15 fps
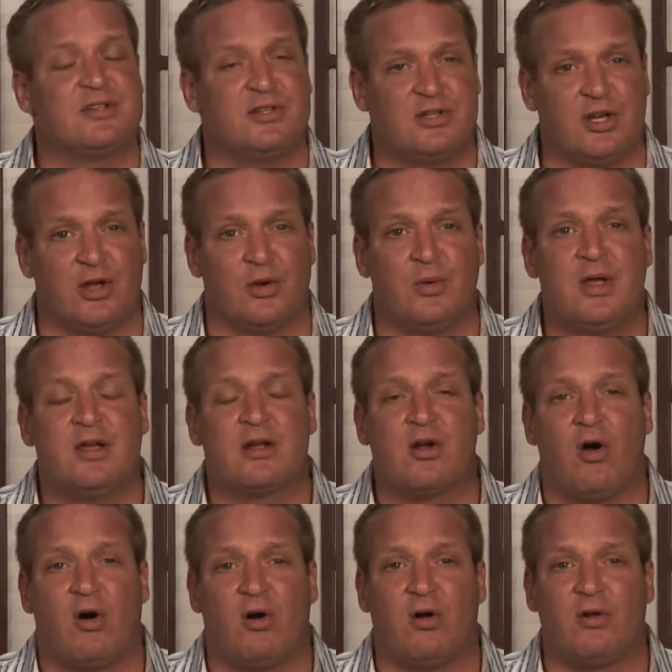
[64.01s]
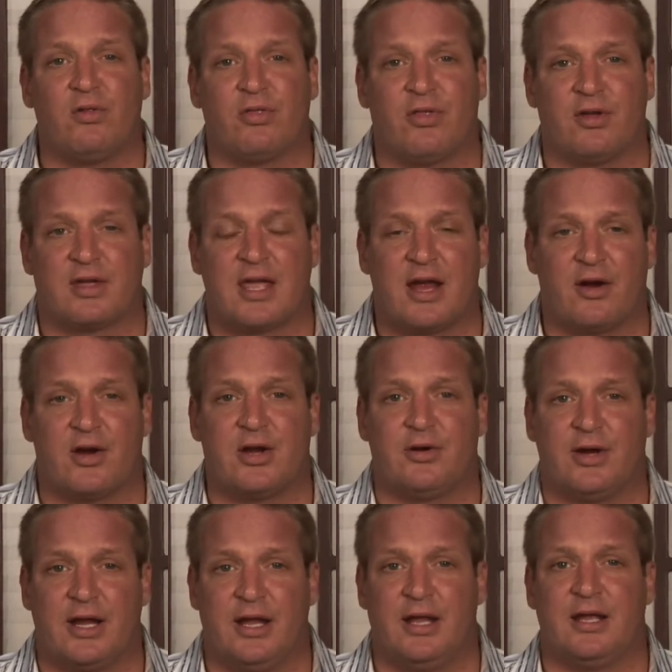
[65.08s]
do: call the
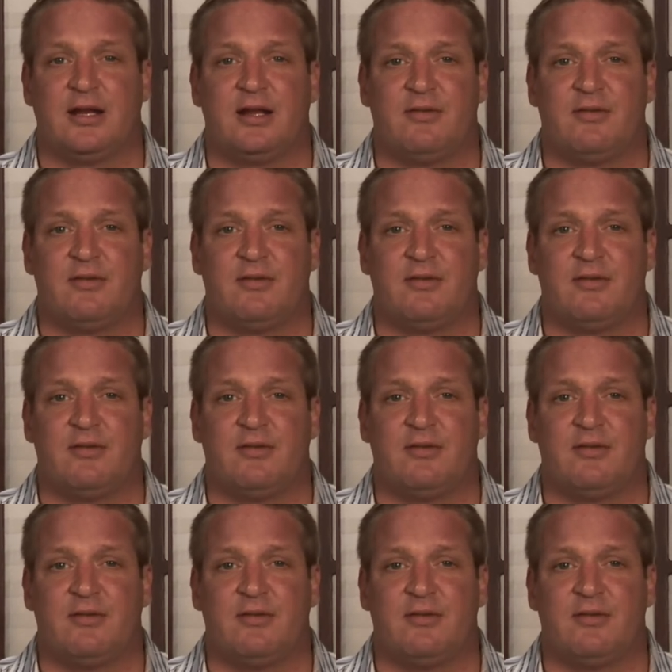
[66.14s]
carrier in